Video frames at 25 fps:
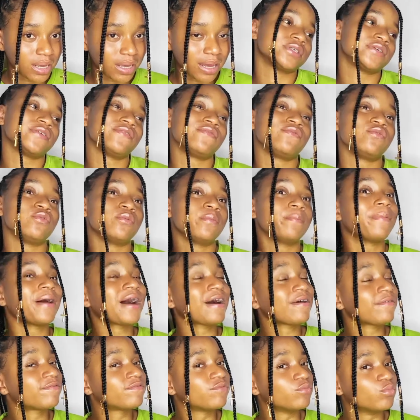because if you
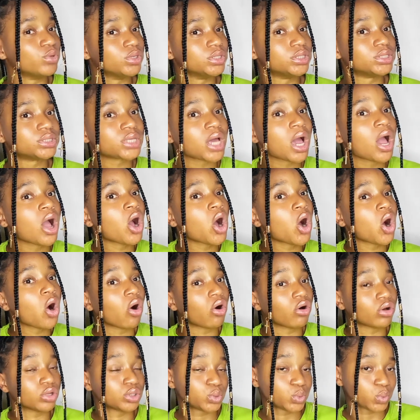bath with
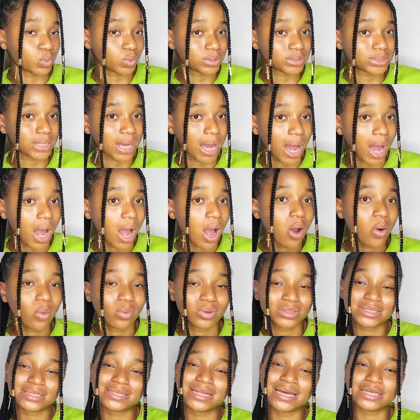hot water
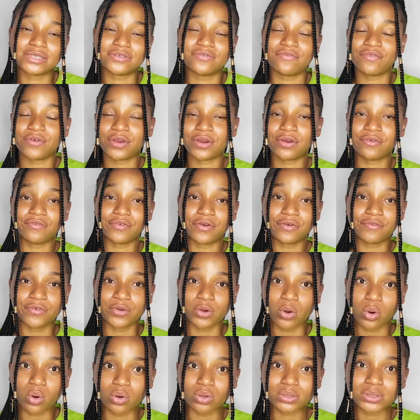water that is very very
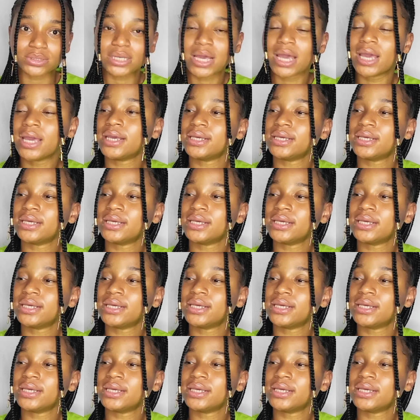hot